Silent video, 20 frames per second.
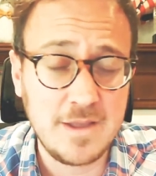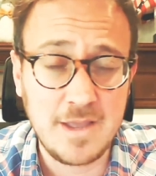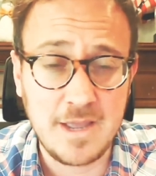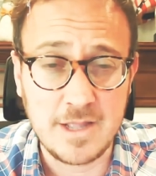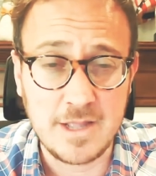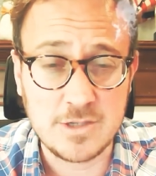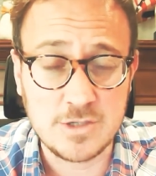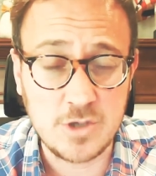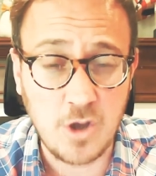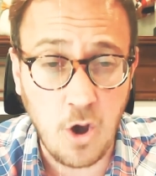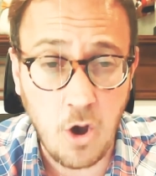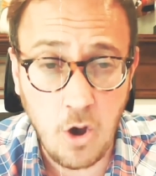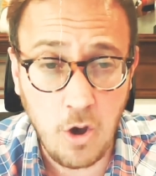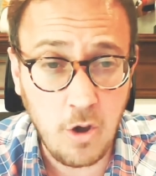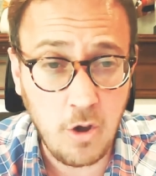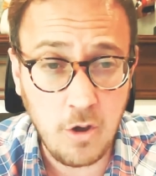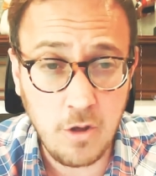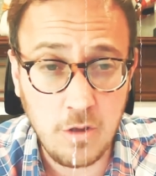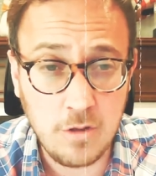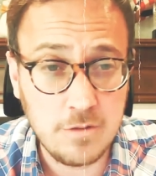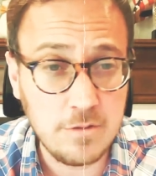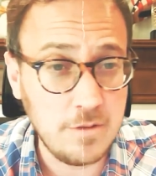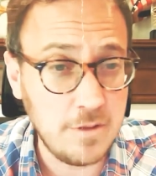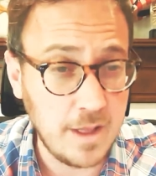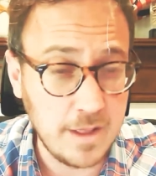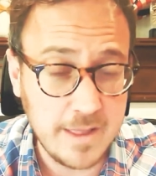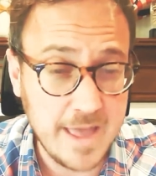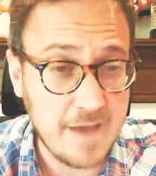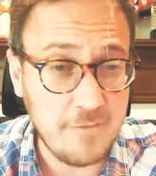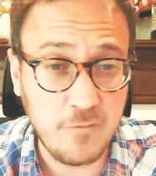It's all,
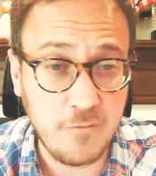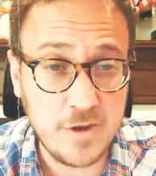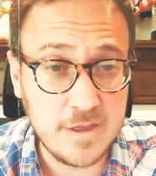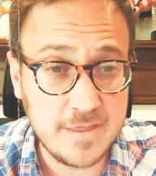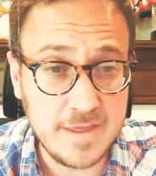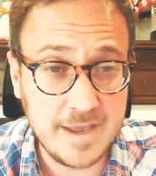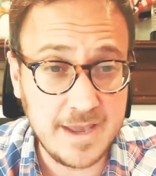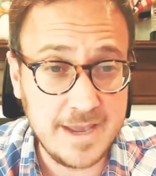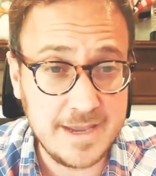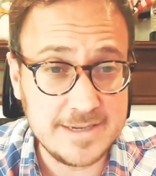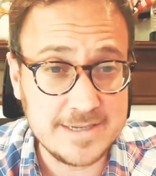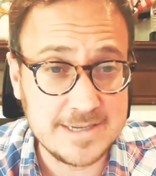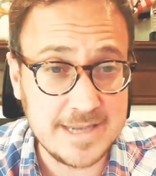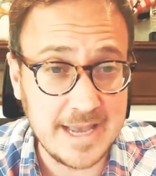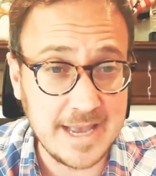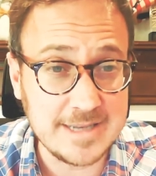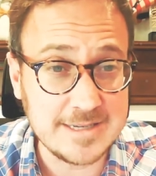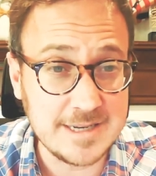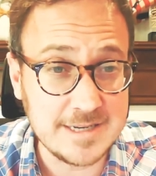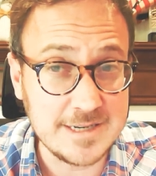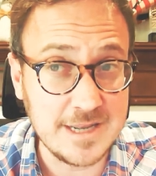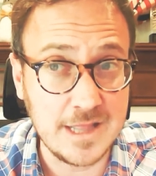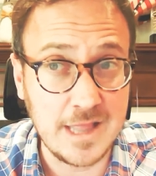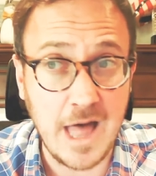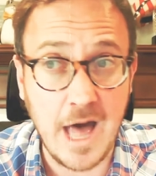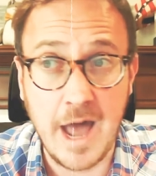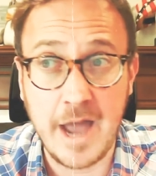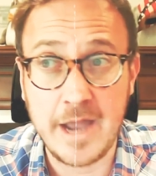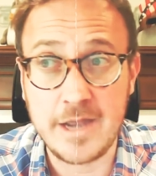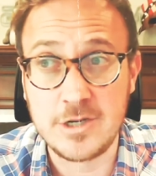everything he says is a
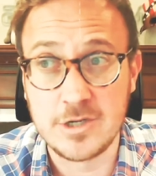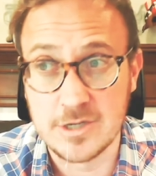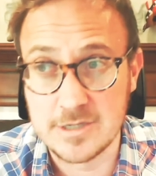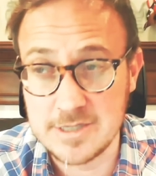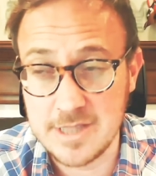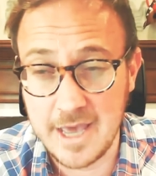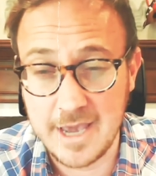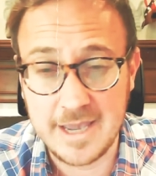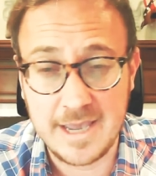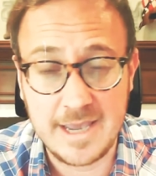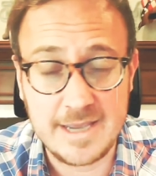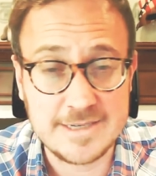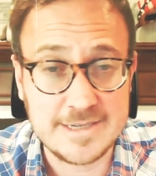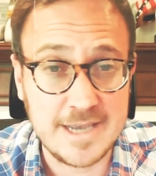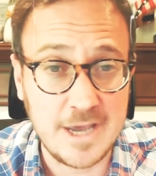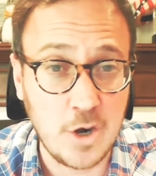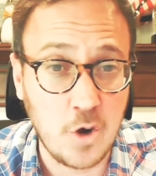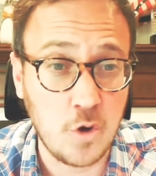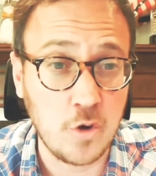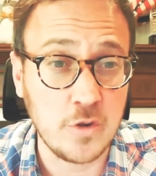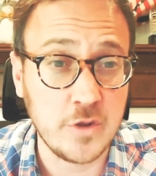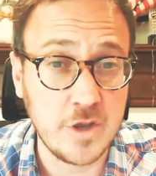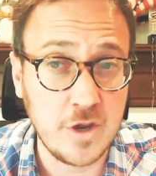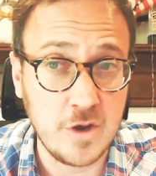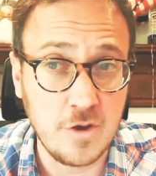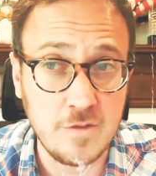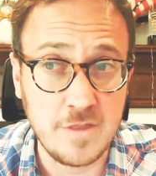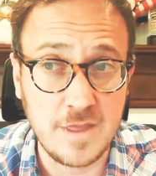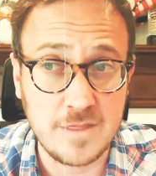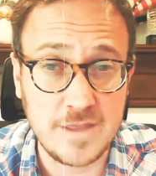lie, just like he said
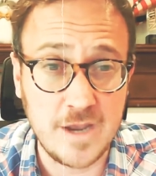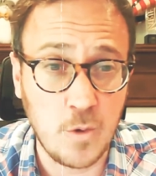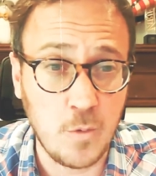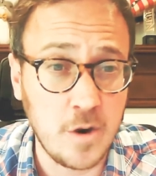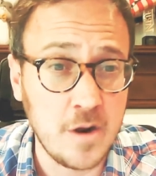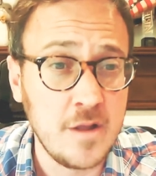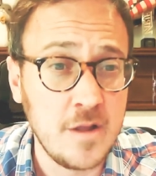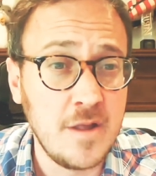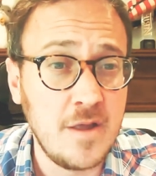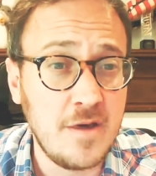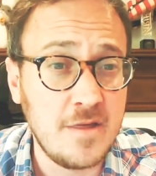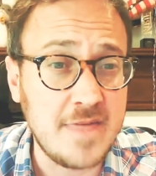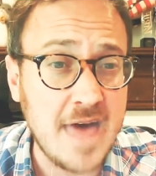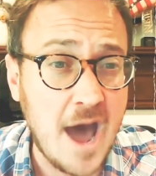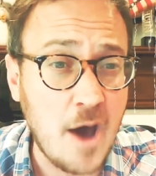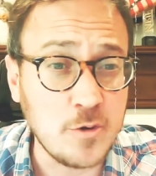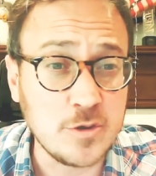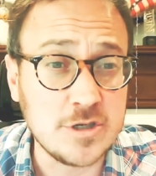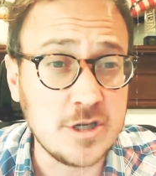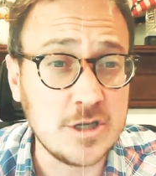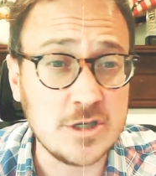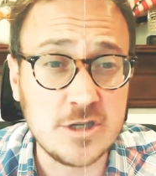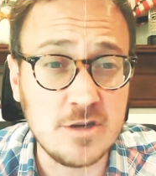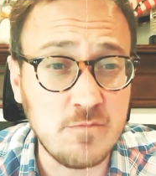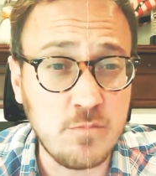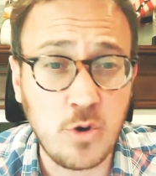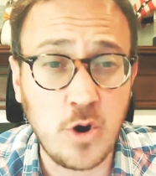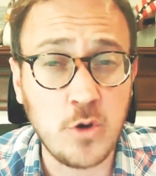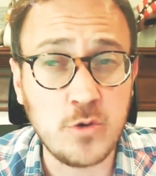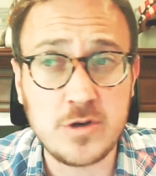earlier that there were thousands
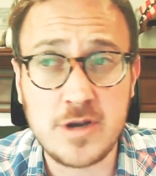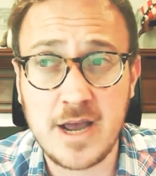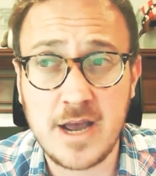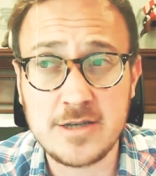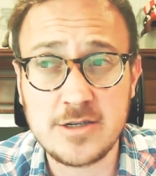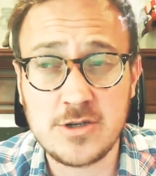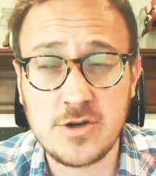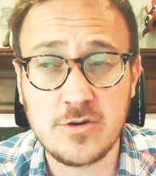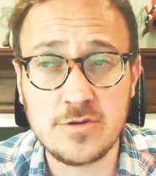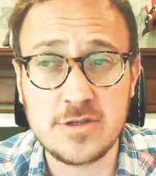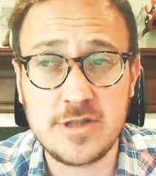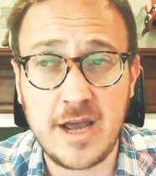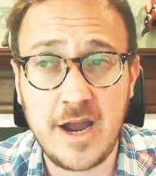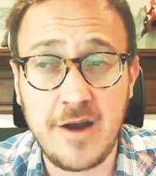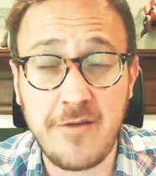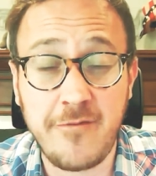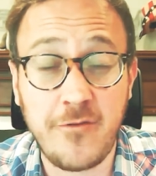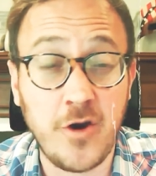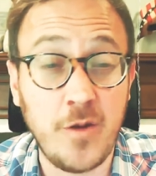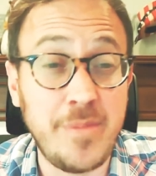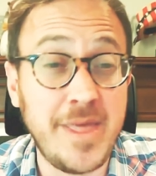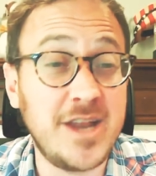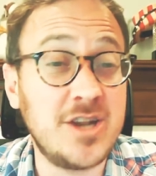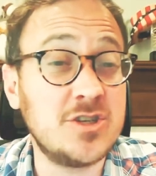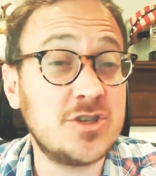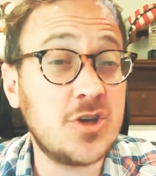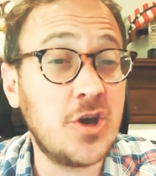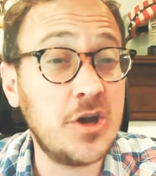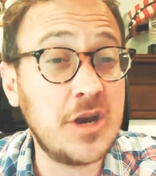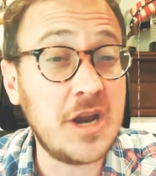of protesters there for him. They
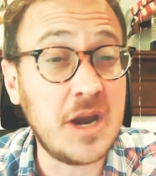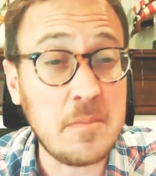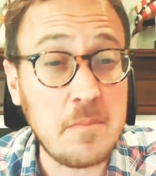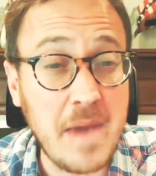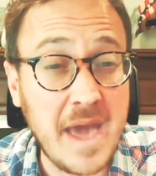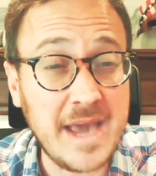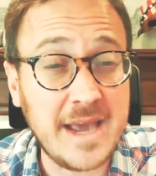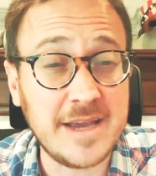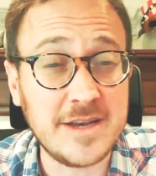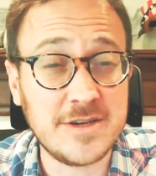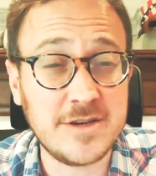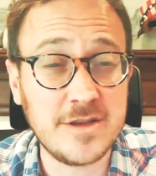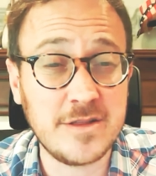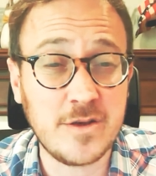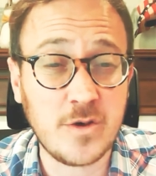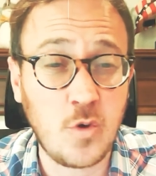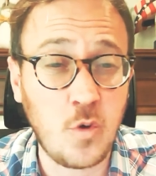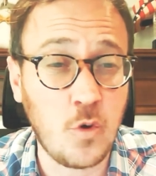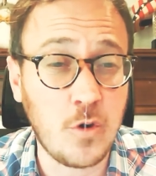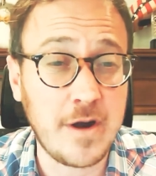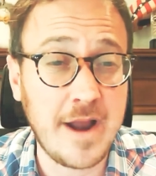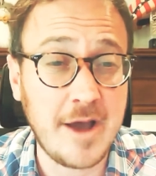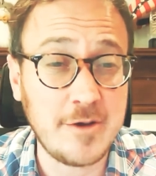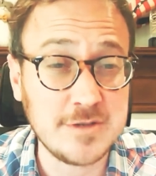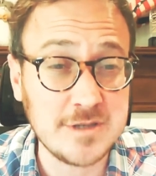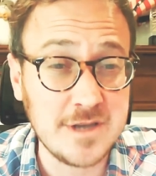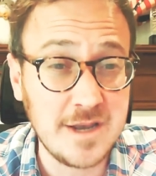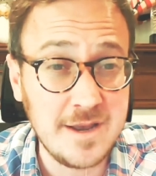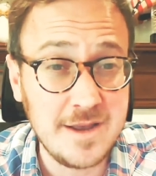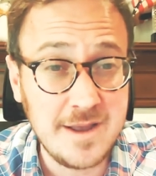just couldn't make it to the
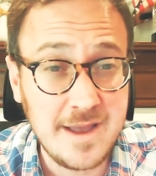courthouse.